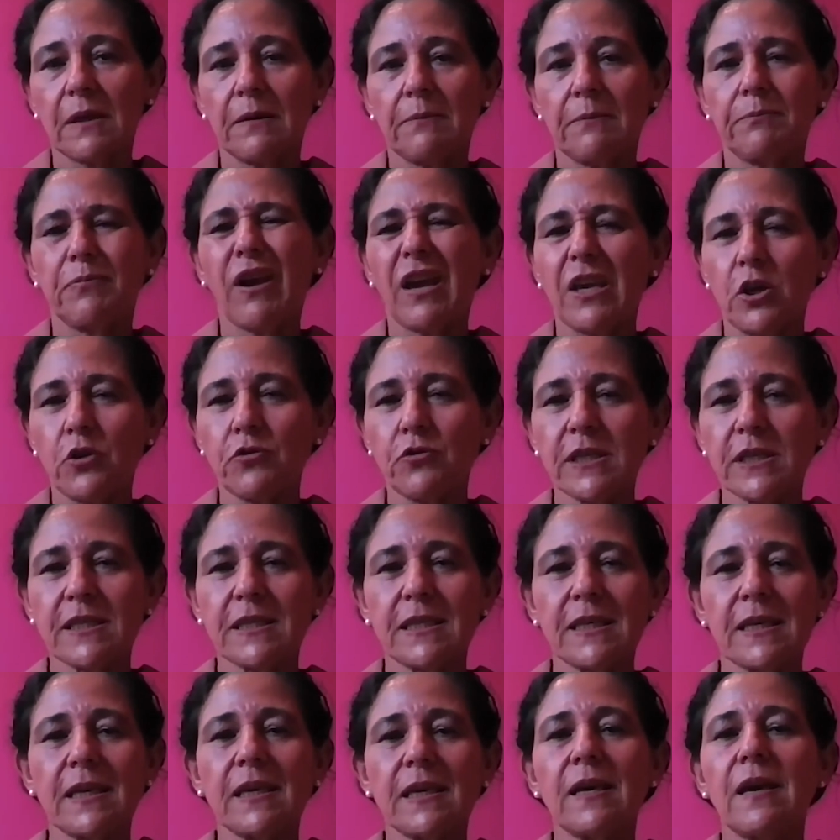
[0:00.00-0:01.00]

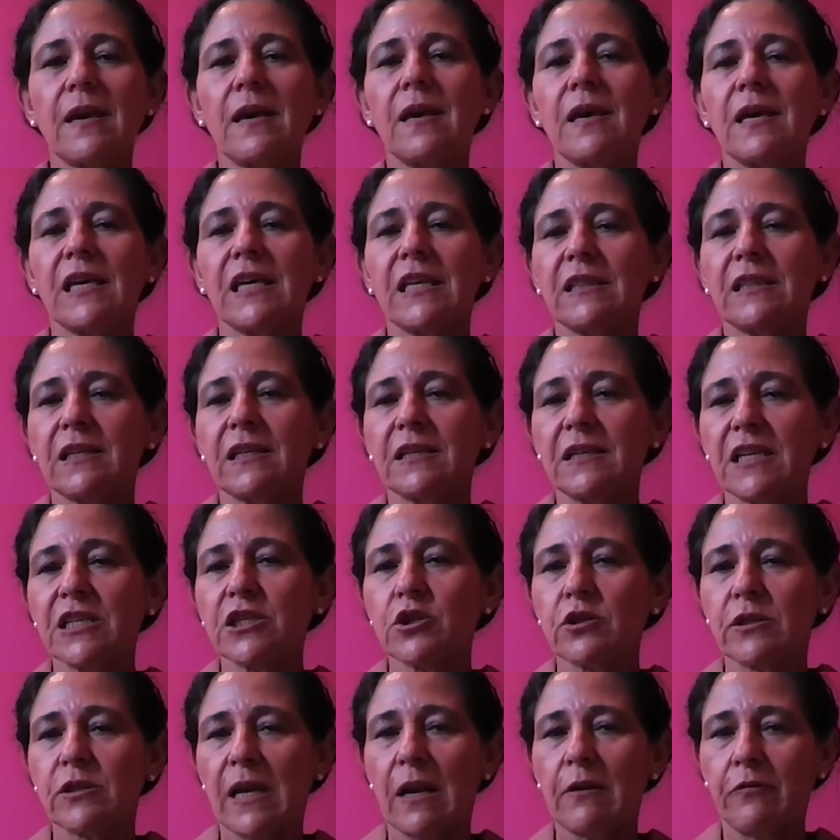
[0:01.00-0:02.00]
priority,
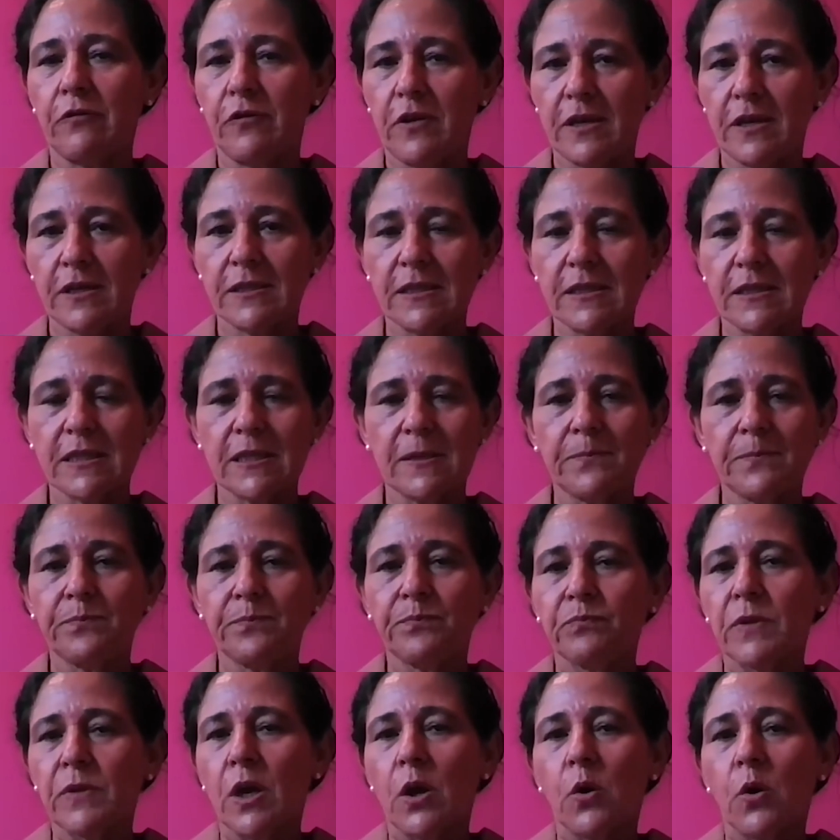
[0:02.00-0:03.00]
international first.
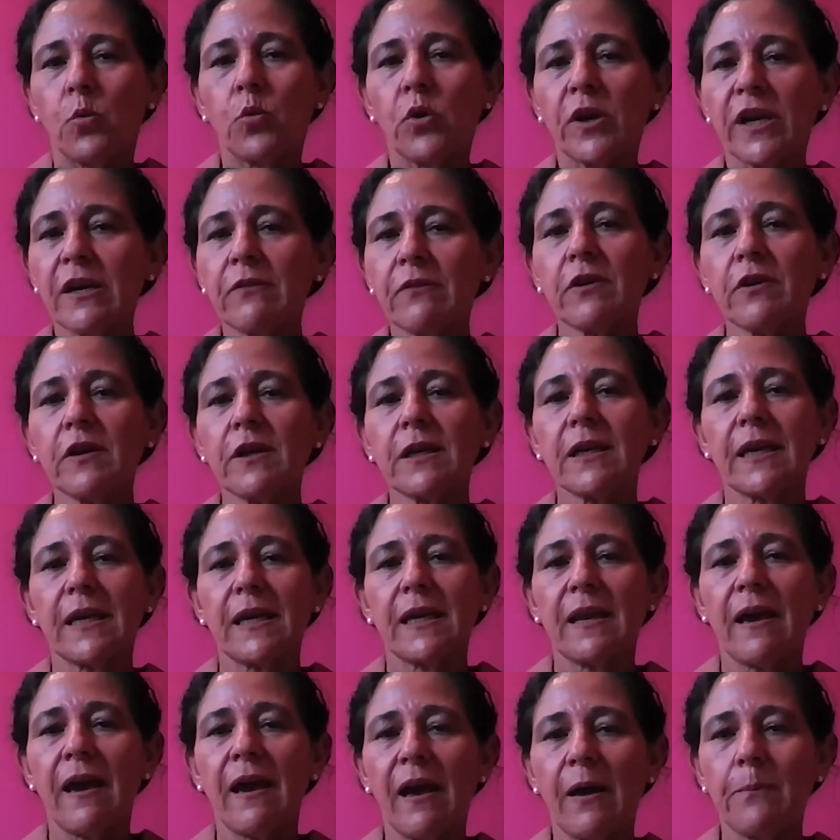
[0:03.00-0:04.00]
Whatever
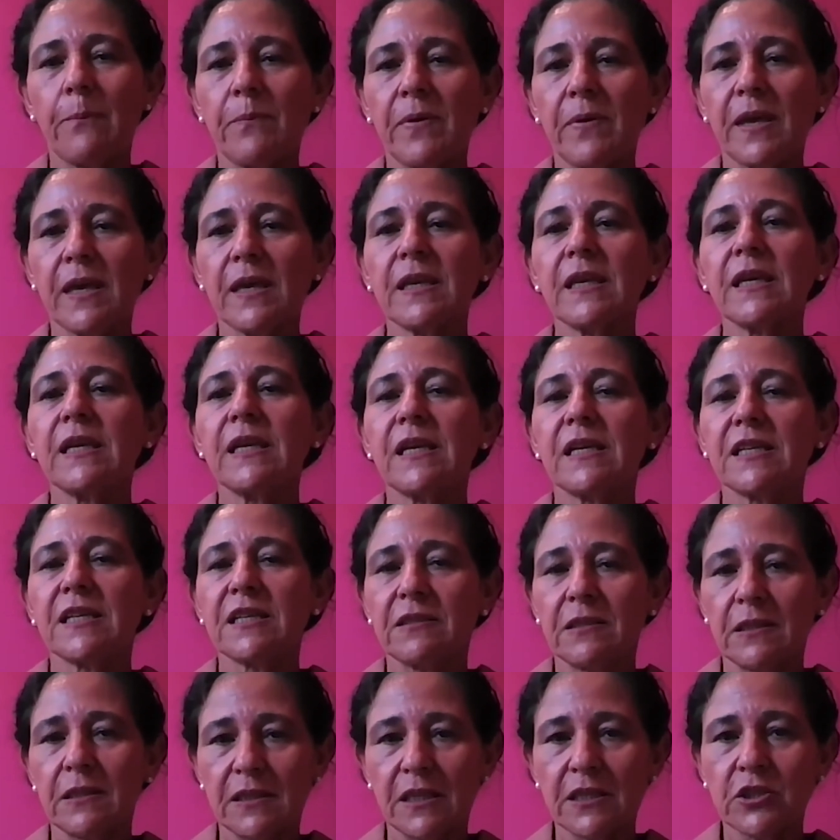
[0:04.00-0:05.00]
can happen in an
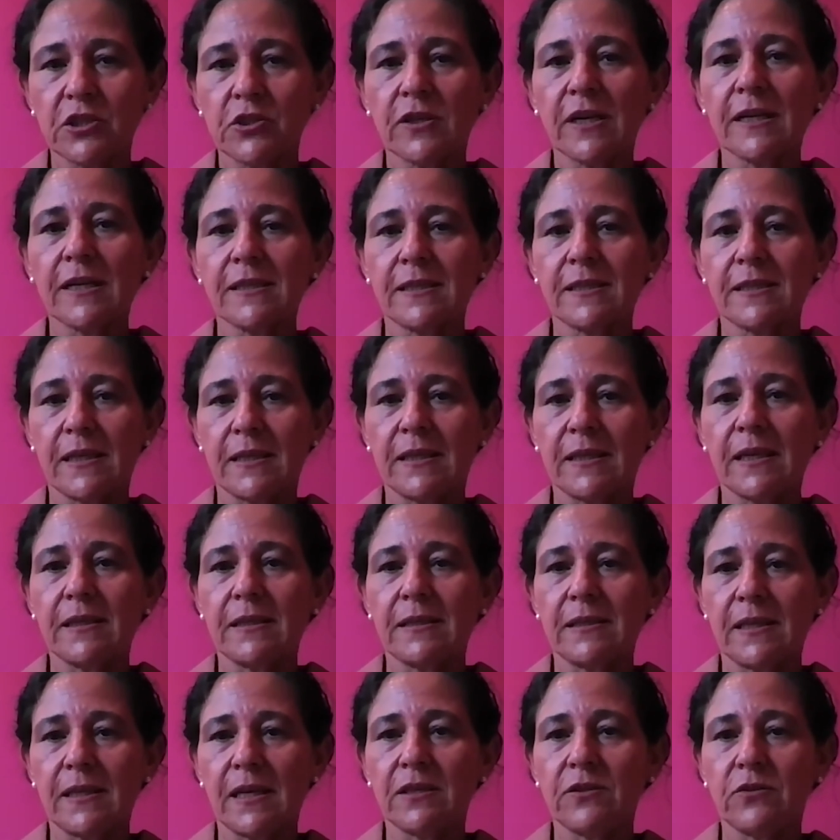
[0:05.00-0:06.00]
international
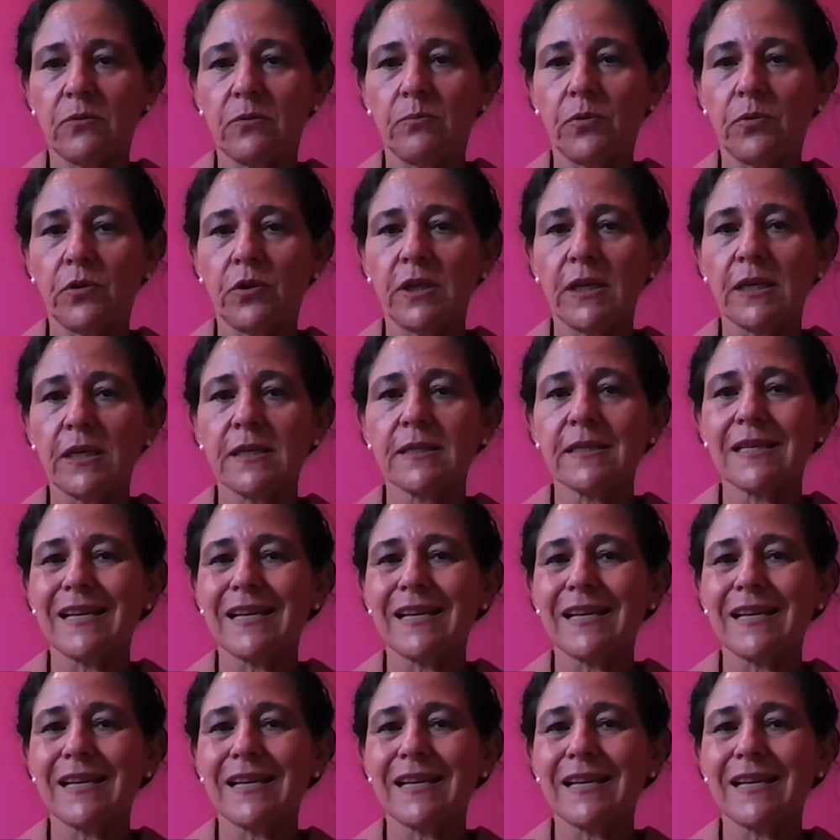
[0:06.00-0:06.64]
standardization bodies,